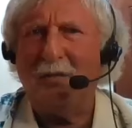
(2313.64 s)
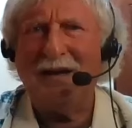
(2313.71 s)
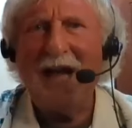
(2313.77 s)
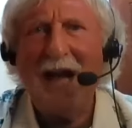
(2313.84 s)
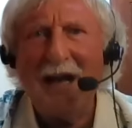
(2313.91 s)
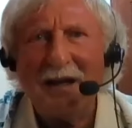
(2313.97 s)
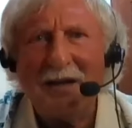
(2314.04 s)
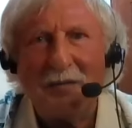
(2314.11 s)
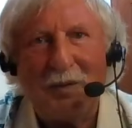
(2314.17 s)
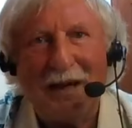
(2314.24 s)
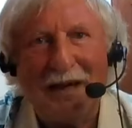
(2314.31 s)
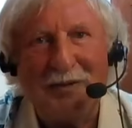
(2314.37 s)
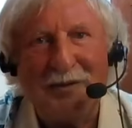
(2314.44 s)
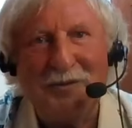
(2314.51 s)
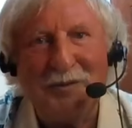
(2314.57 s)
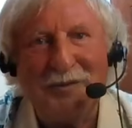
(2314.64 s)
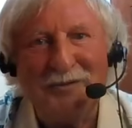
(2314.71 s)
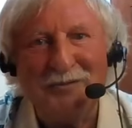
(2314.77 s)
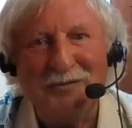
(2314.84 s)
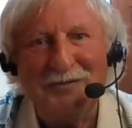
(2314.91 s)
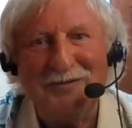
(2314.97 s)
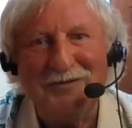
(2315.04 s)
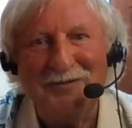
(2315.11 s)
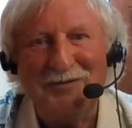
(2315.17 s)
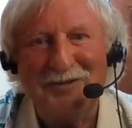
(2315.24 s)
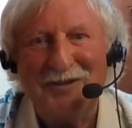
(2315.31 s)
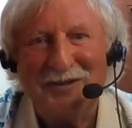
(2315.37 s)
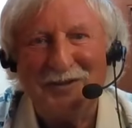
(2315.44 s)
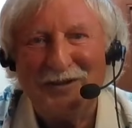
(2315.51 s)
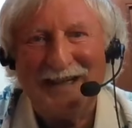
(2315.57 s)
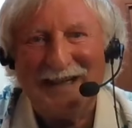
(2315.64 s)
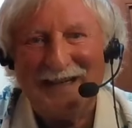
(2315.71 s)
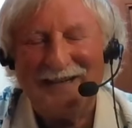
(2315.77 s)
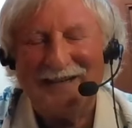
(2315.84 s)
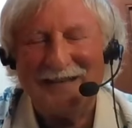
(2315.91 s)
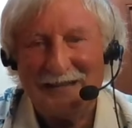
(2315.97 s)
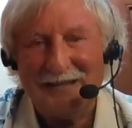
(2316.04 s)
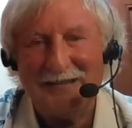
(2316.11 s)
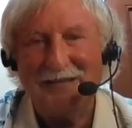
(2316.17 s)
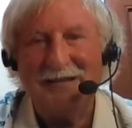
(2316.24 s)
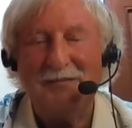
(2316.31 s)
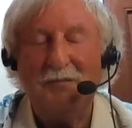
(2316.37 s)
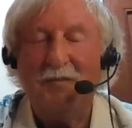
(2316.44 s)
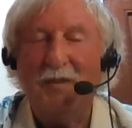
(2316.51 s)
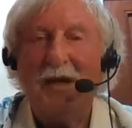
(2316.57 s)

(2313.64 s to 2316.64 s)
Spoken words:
my God, why aren't we learning any of this? This is